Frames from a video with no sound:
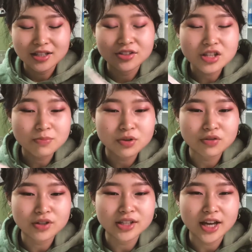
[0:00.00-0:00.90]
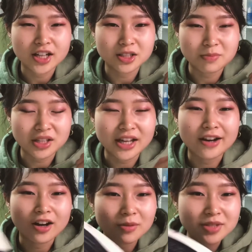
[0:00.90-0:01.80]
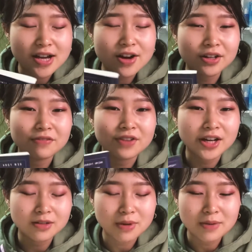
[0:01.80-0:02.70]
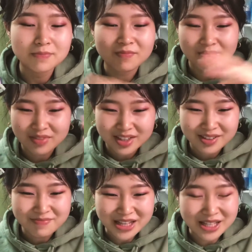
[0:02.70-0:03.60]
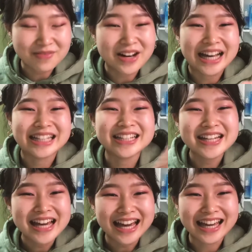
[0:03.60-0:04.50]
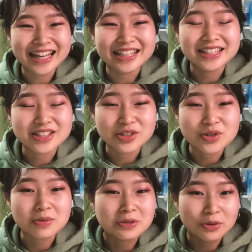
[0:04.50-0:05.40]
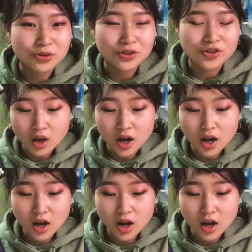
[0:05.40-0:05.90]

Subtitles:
this book really helped me like calm down and find my peace of mind and do some soul searching.